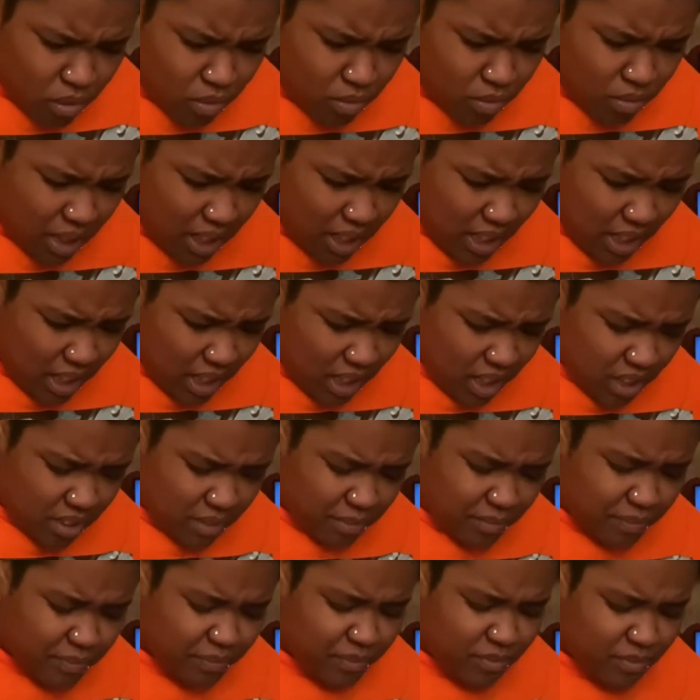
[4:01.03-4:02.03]
One,
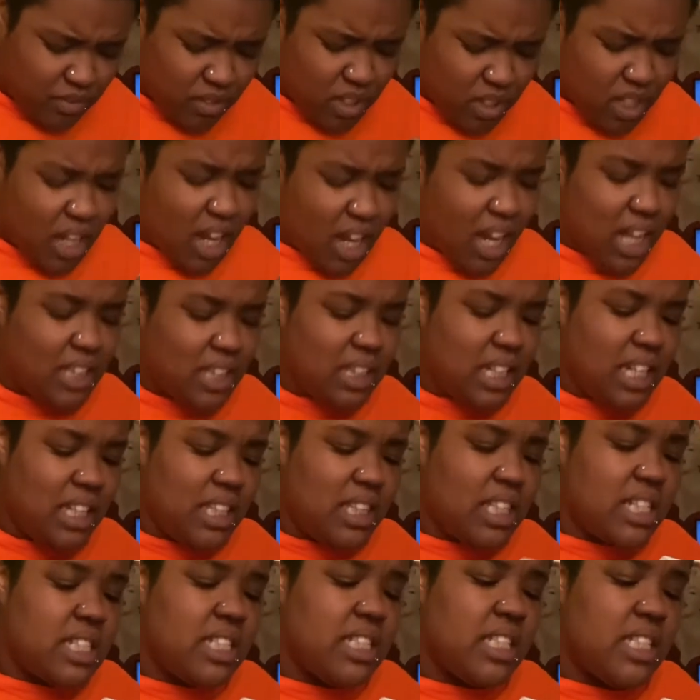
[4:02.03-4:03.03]
I think
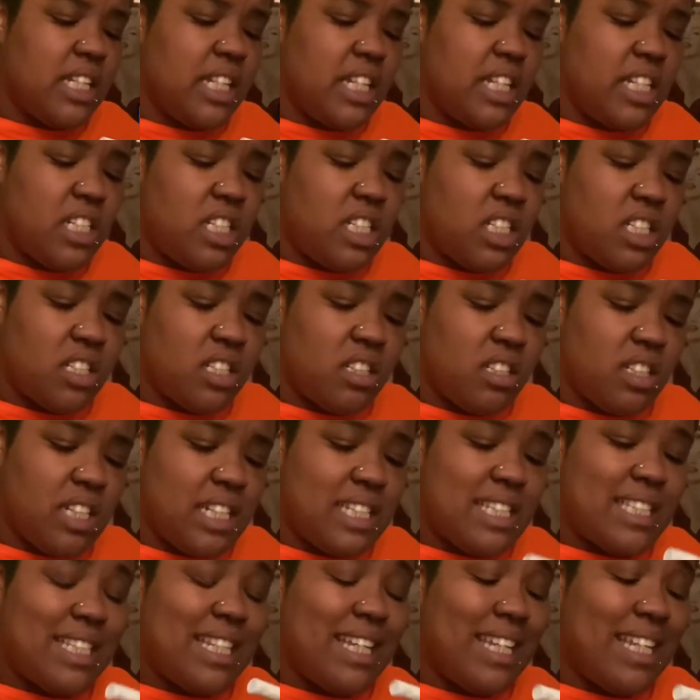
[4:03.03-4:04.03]
this Kiss,
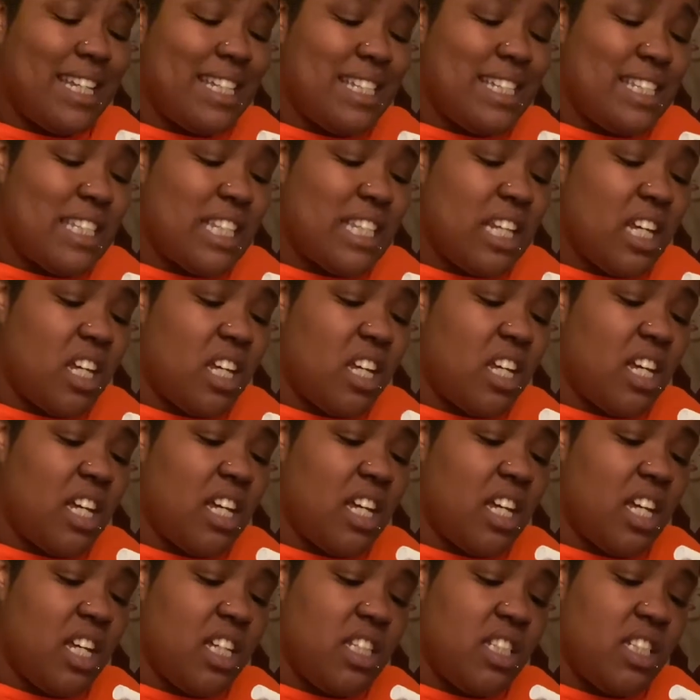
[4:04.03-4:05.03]
this Kiss
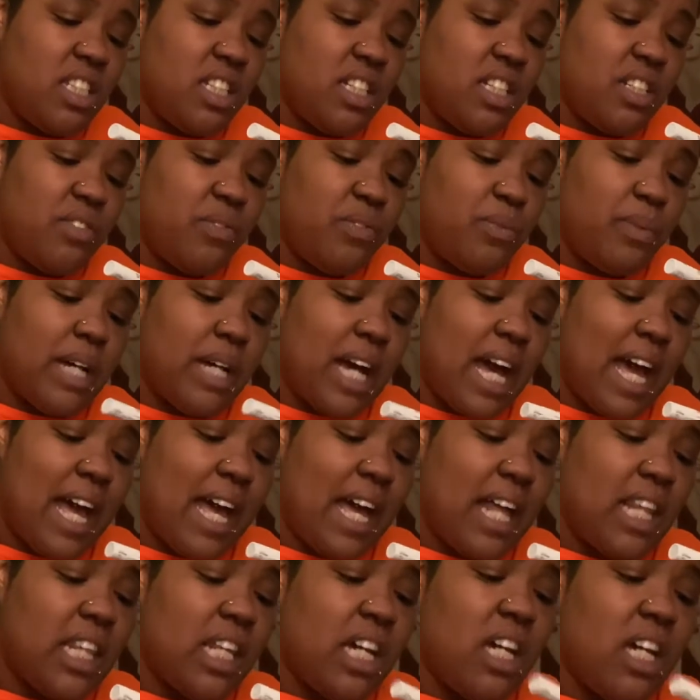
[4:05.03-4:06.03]
adhesive with
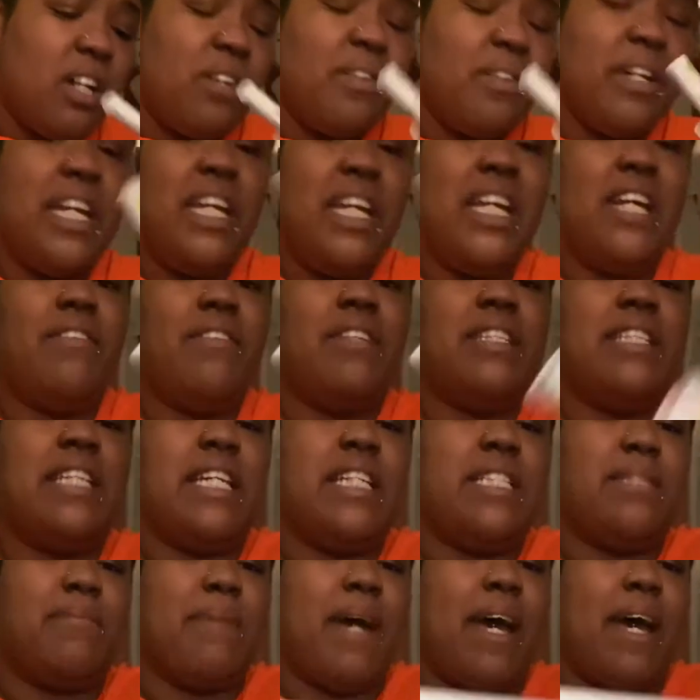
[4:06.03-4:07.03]
aloe, it
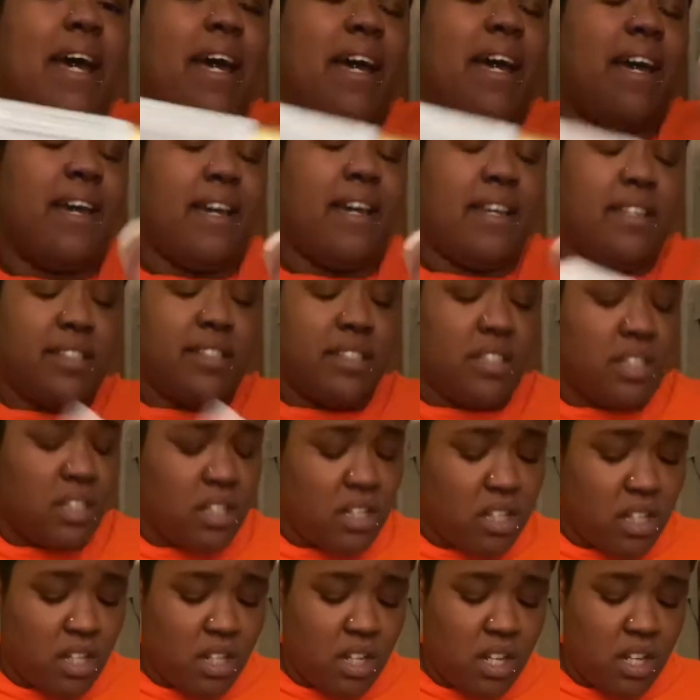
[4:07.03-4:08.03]
irritates my eyes.
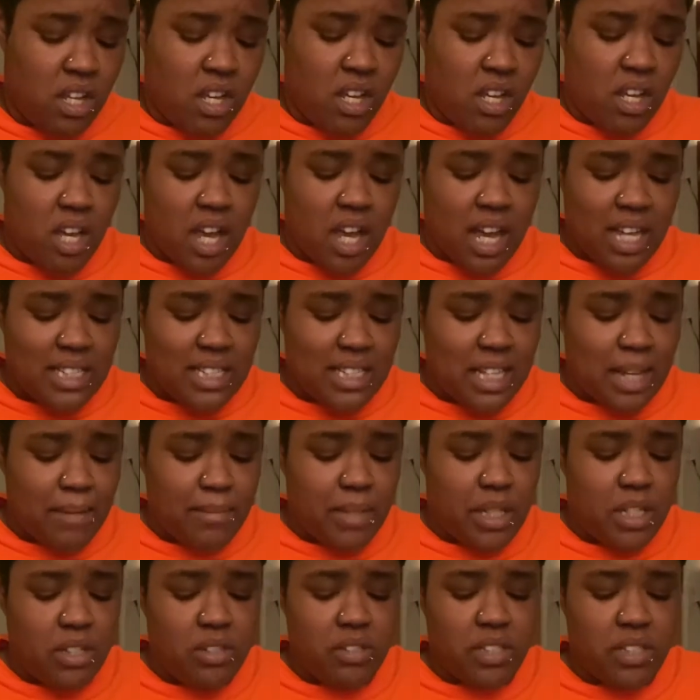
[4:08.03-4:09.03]
I
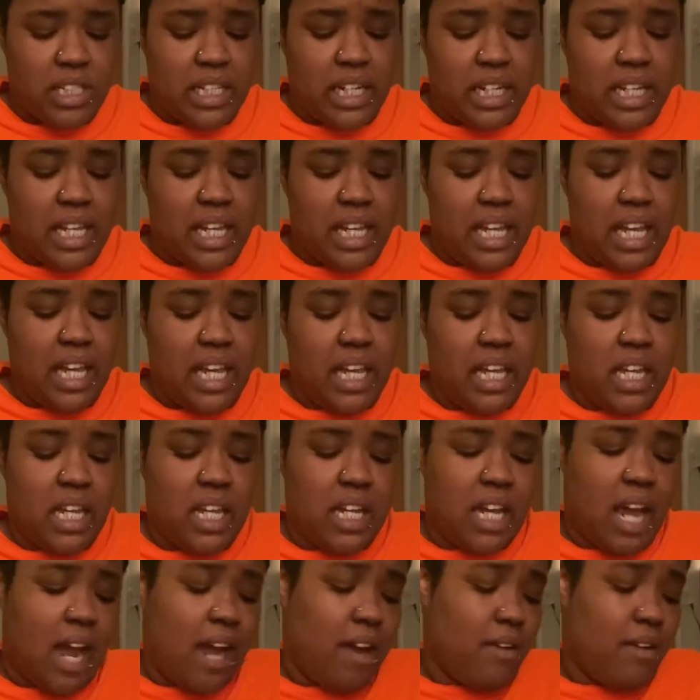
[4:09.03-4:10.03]
stopped using it
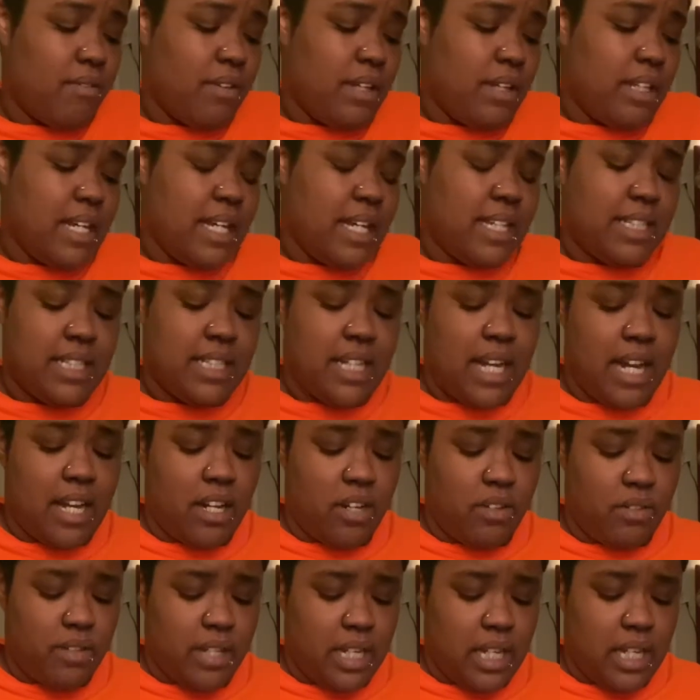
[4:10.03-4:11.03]
and I realized that I
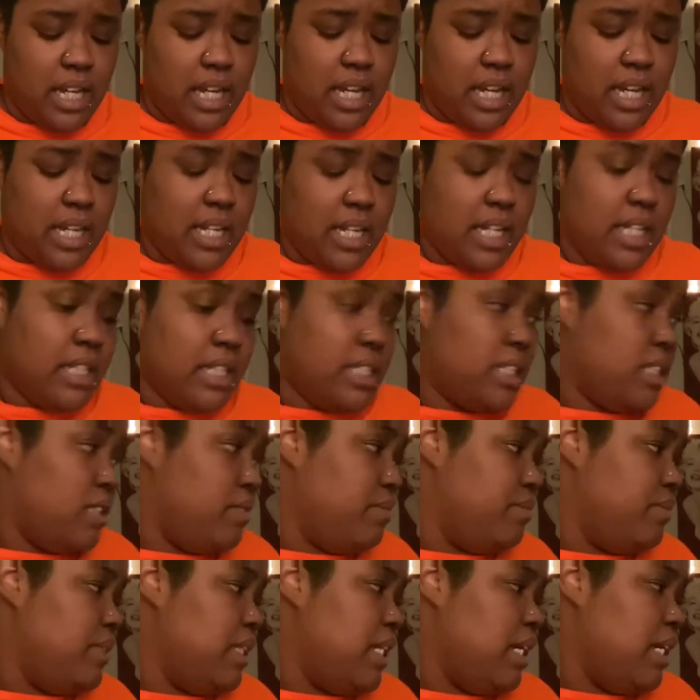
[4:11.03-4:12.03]
don't get headaches
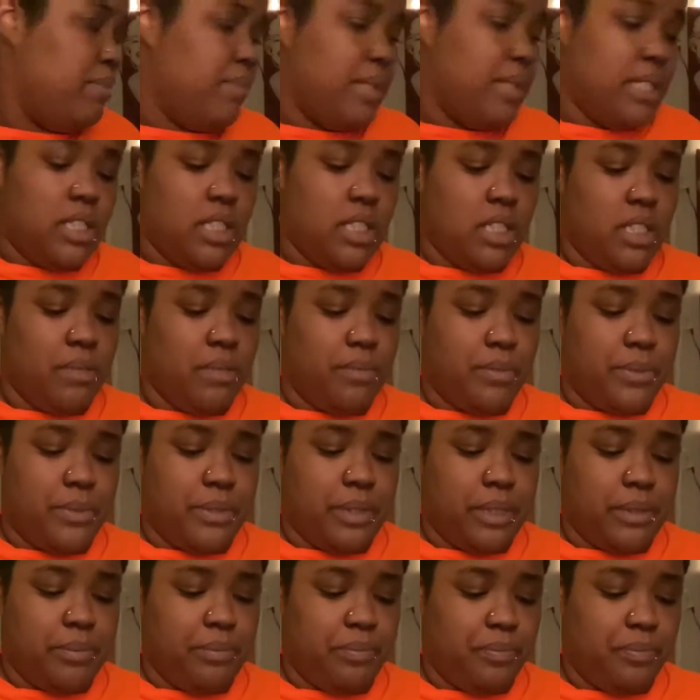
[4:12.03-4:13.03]
that much
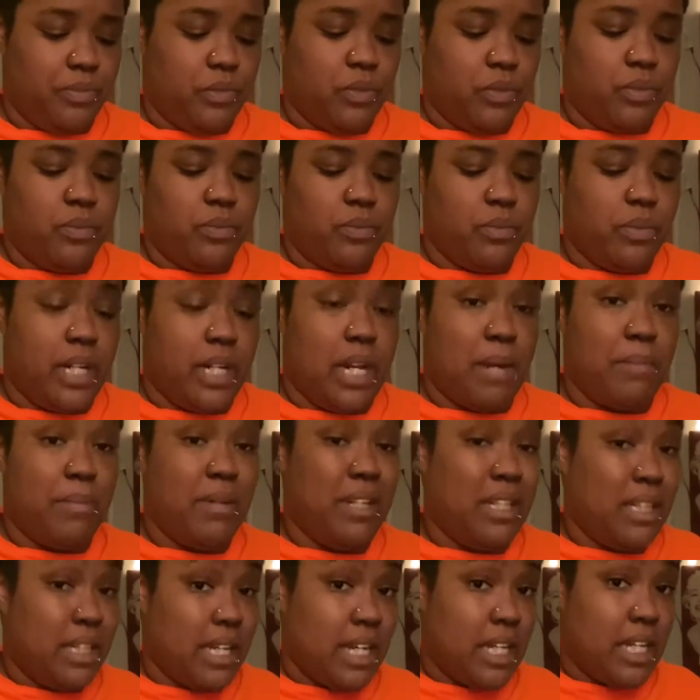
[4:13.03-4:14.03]
anymore when I
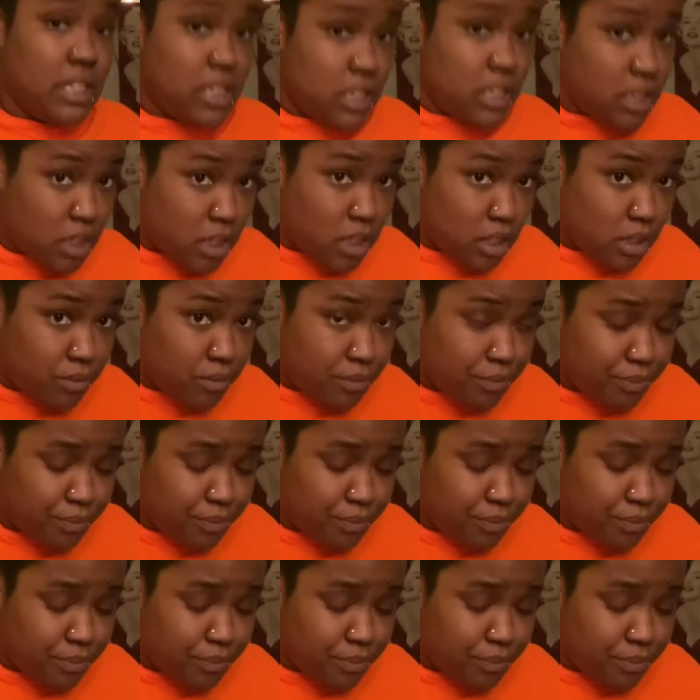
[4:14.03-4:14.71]
put lashes on.